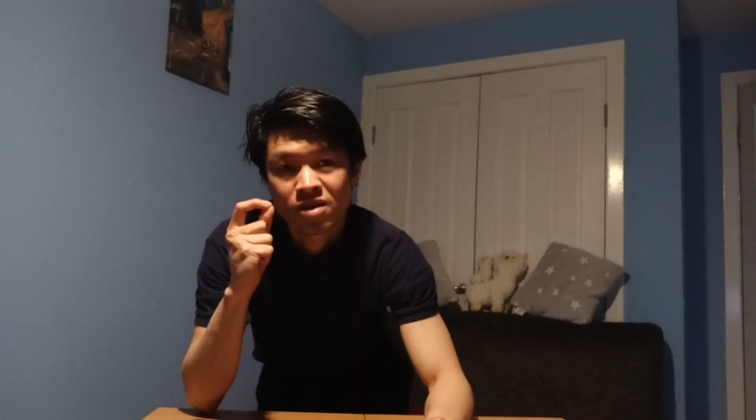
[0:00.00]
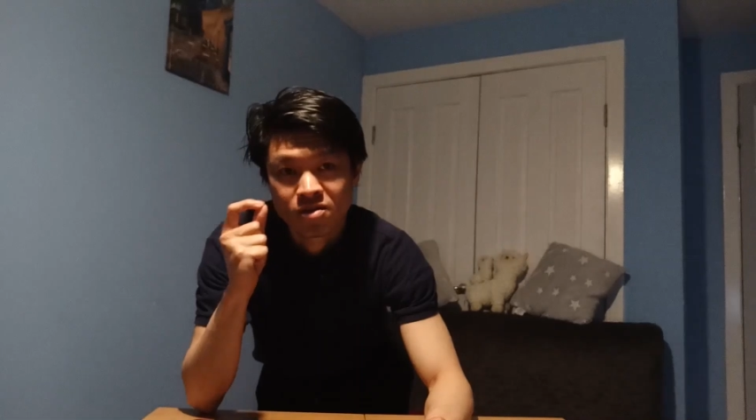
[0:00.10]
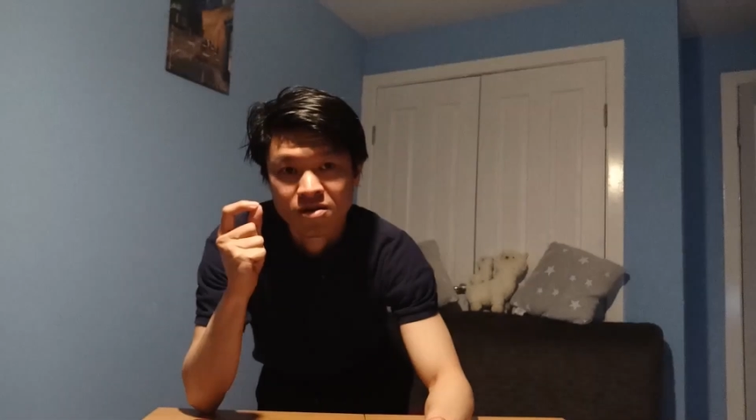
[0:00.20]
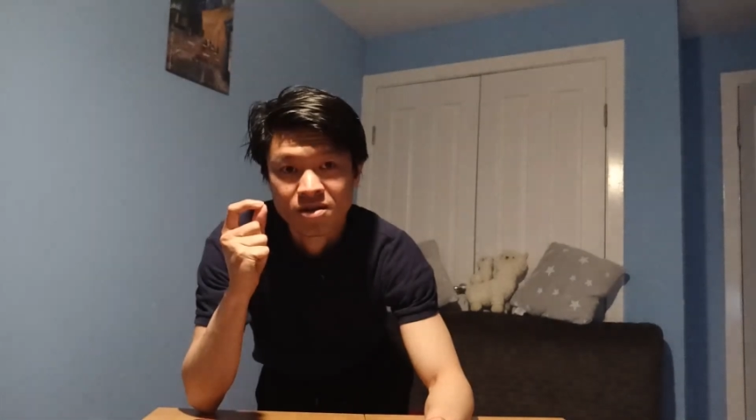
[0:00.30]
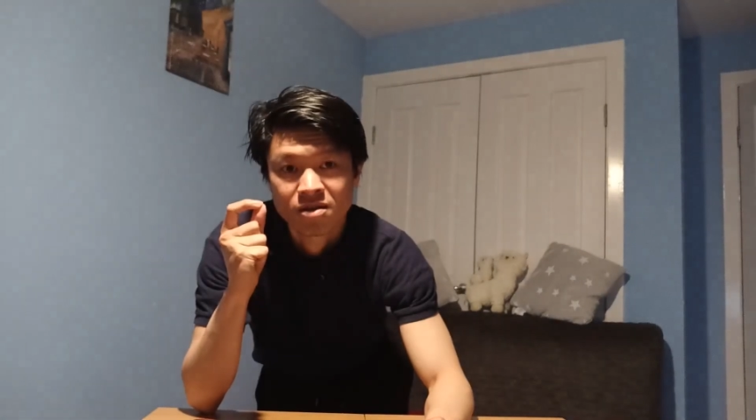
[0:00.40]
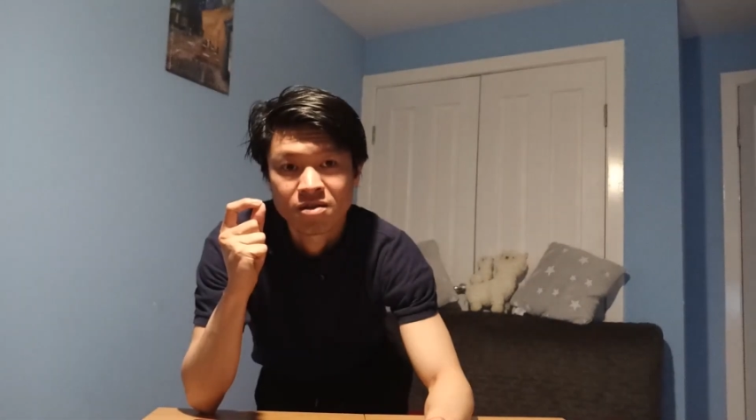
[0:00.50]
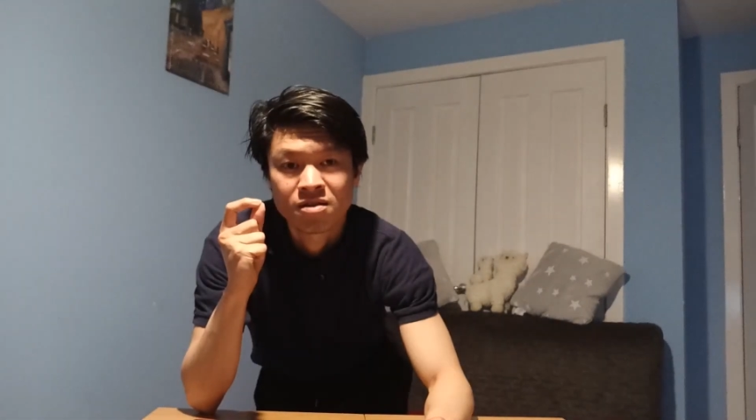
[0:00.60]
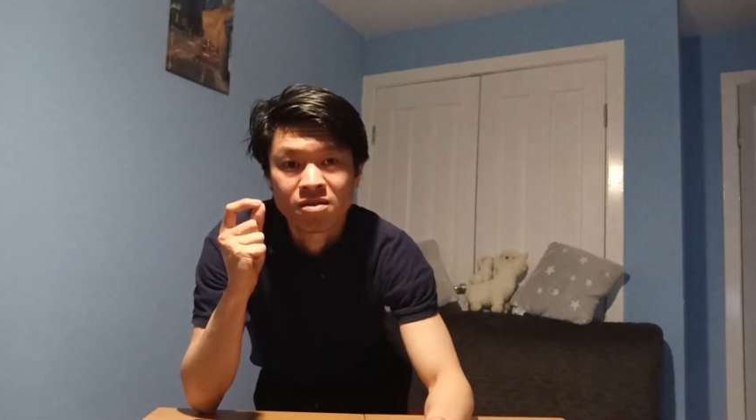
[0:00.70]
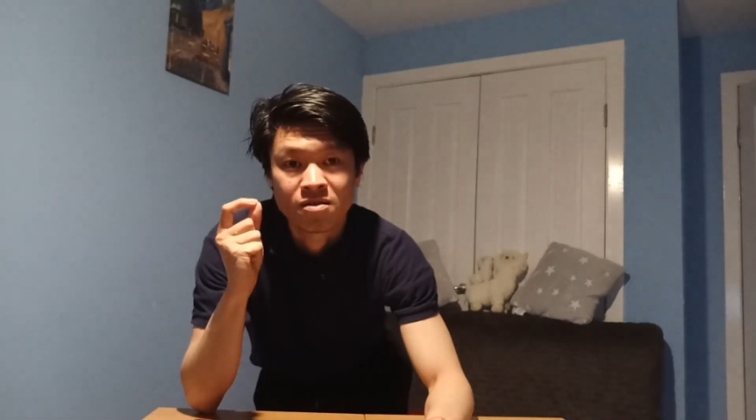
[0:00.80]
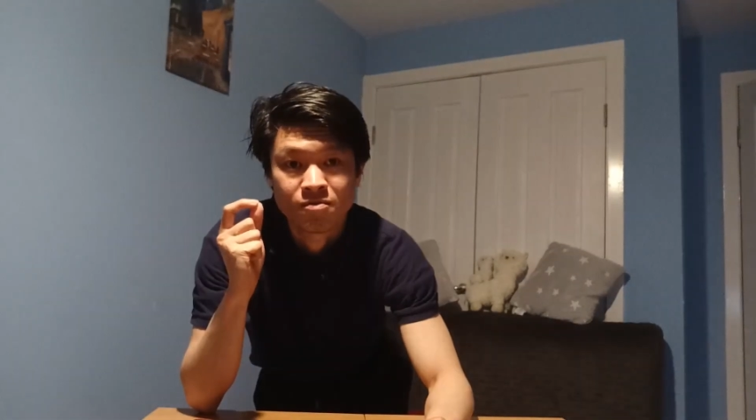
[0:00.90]
Dr.
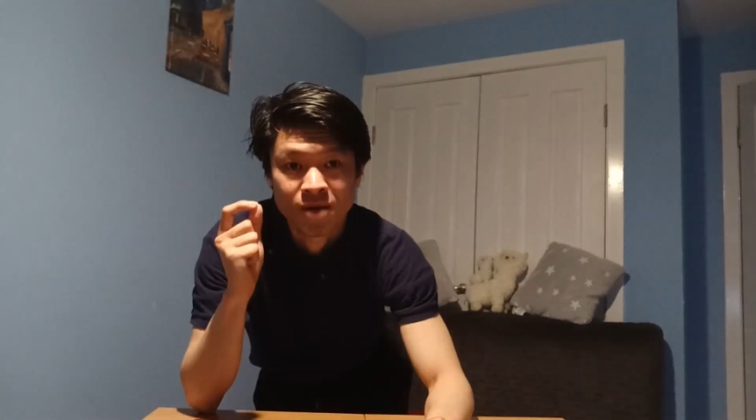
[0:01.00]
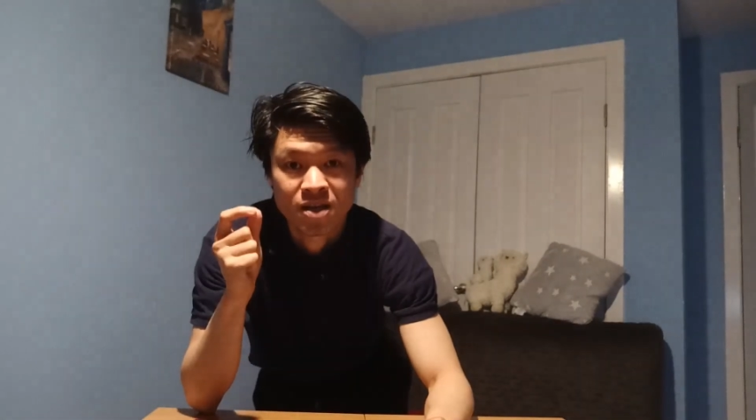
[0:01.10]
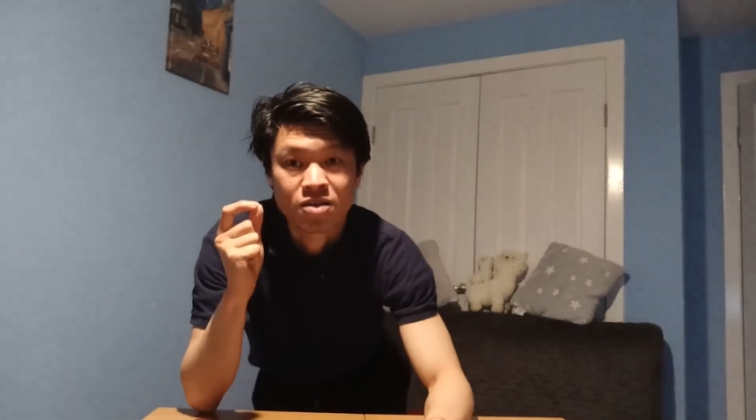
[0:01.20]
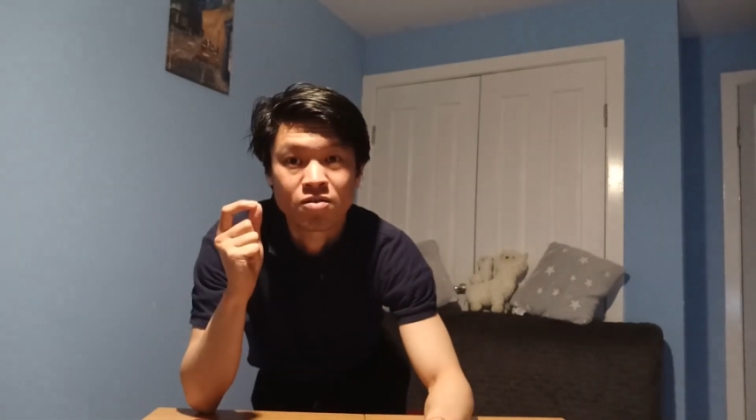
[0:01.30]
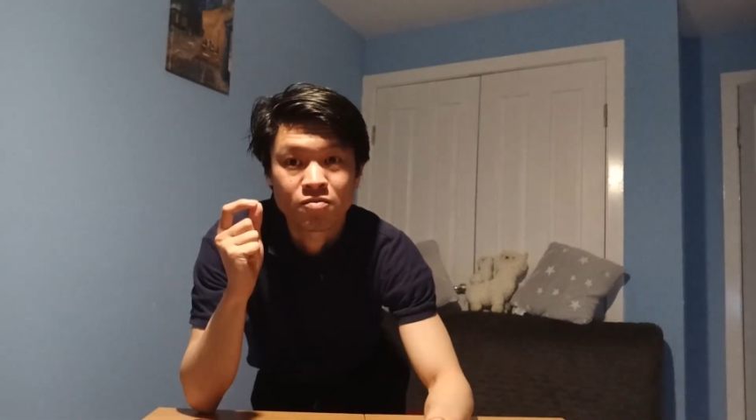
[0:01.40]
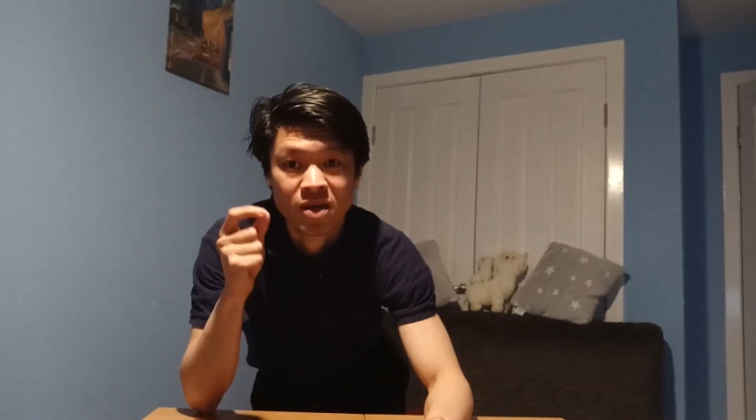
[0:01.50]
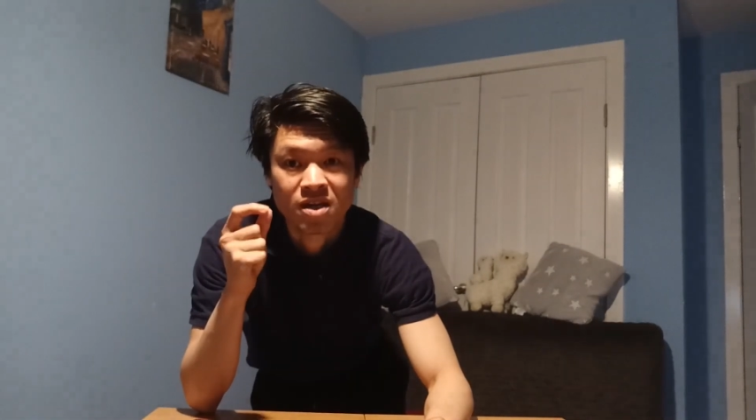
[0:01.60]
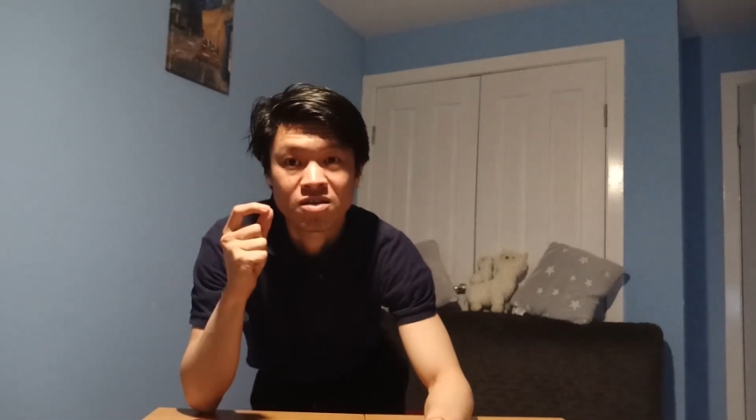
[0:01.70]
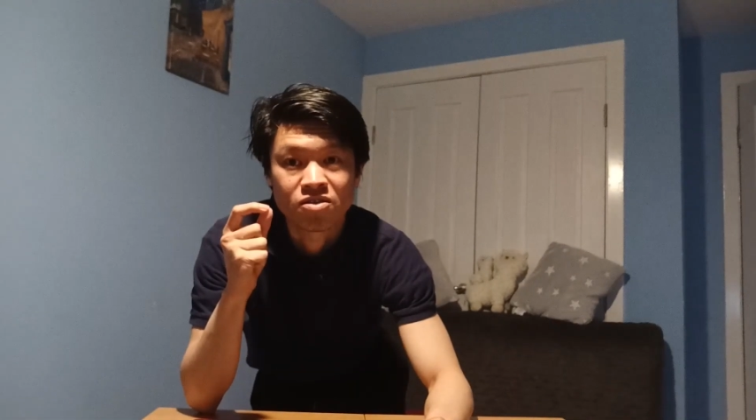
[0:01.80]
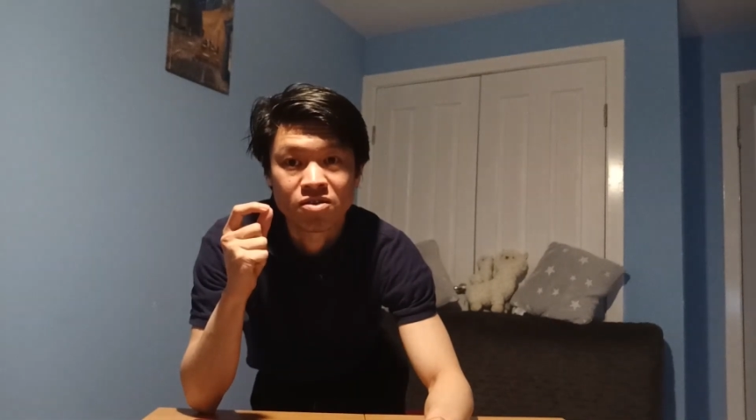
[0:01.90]
Matthew
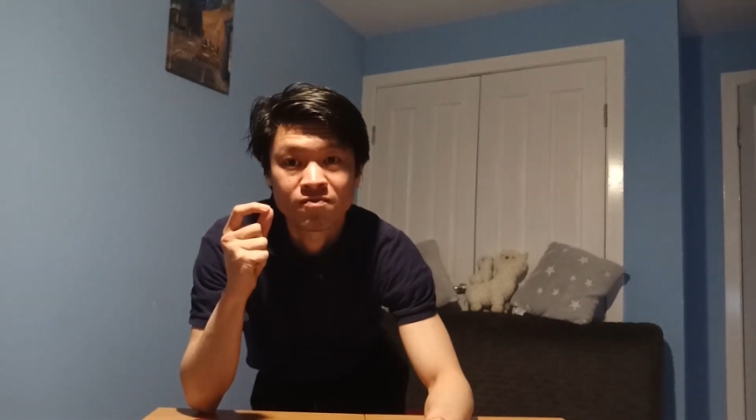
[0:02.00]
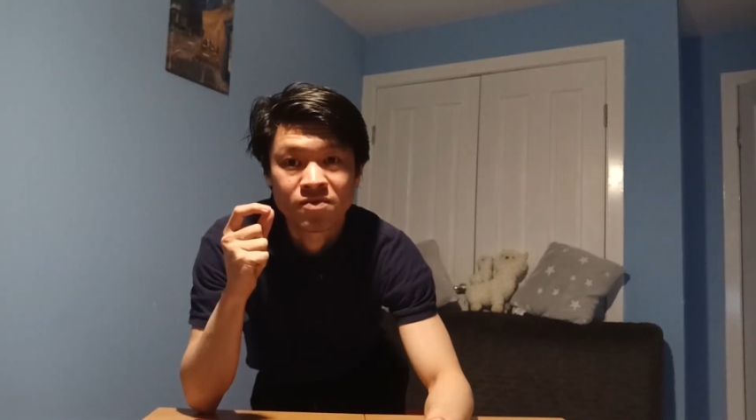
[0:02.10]
Page.